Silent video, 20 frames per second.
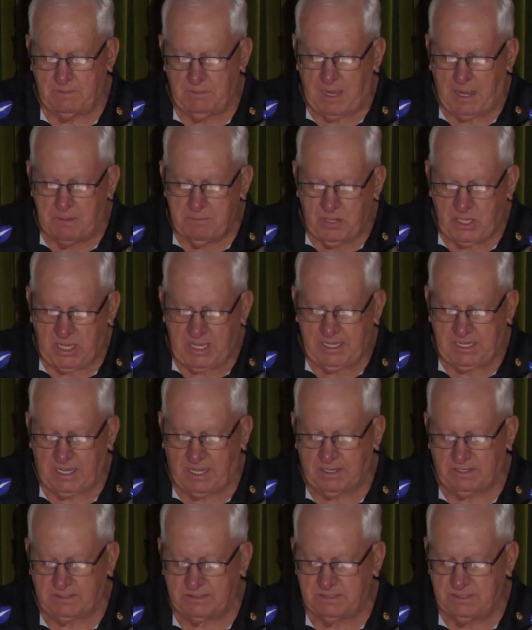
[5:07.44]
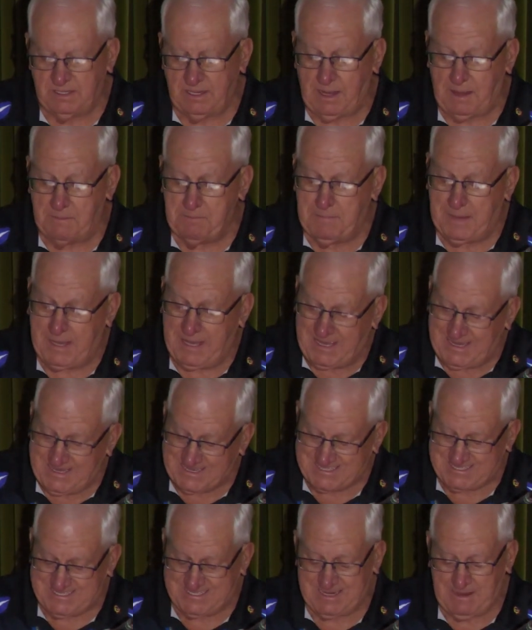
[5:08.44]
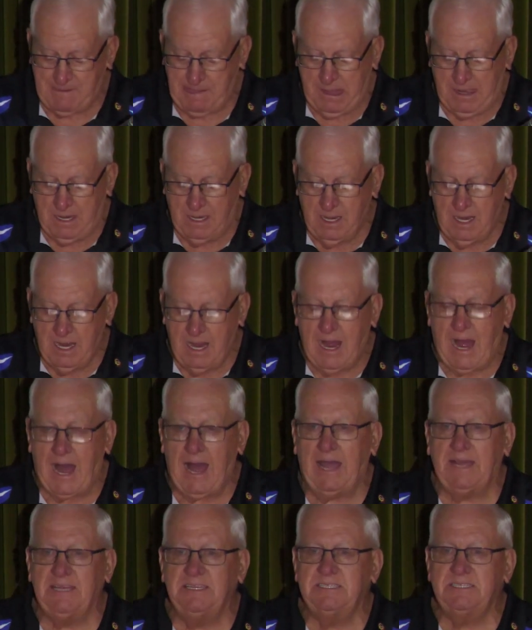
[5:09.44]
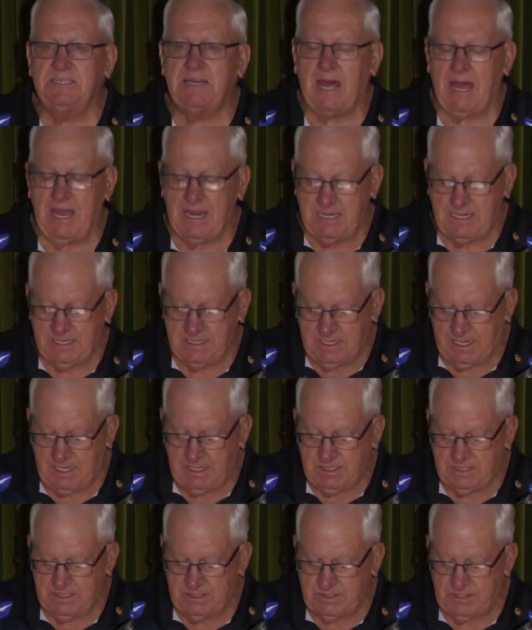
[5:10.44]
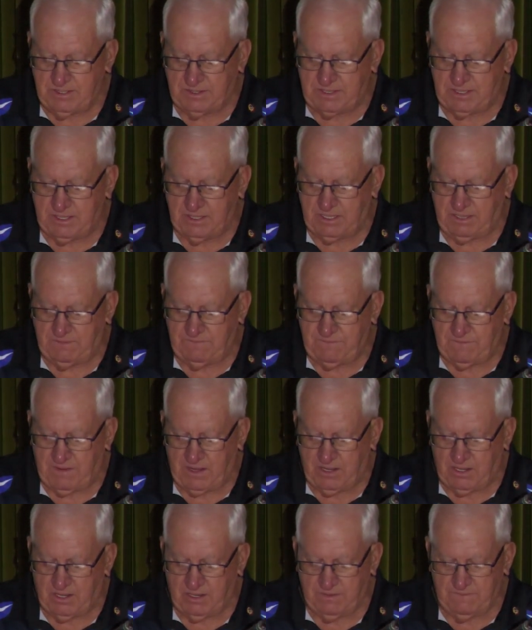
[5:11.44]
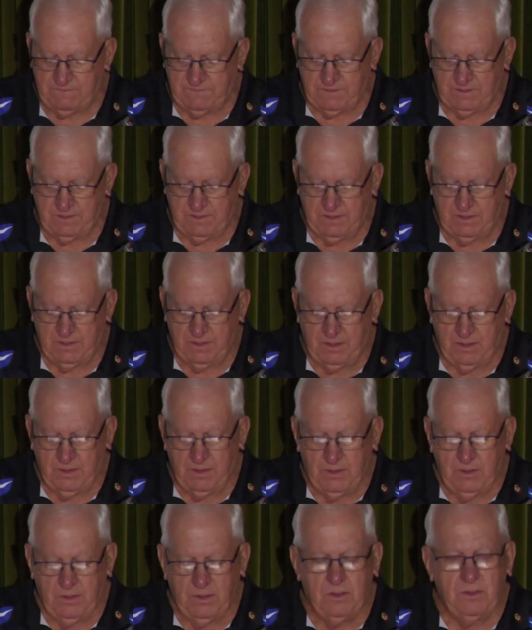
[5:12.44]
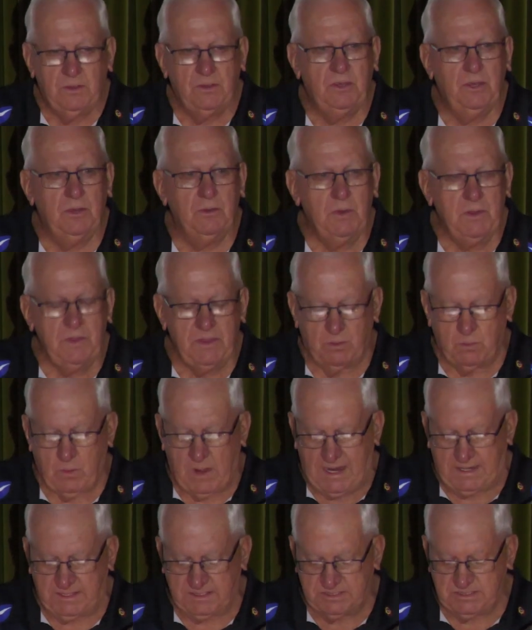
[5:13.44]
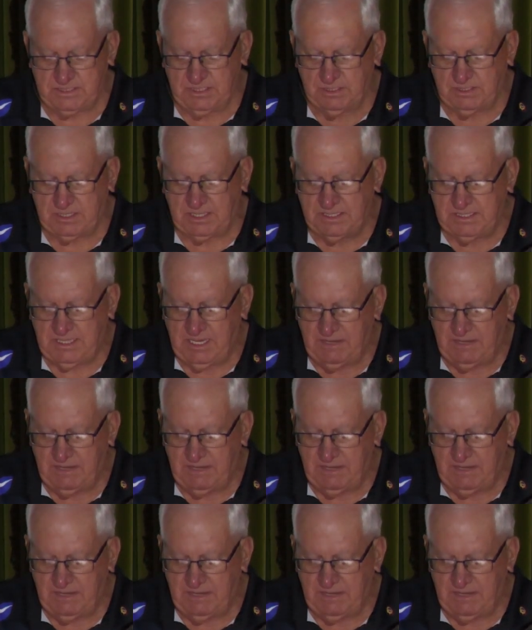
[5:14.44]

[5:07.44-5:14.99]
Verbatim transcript: Omega, Omegas aged 18 to 35. You are the ones who can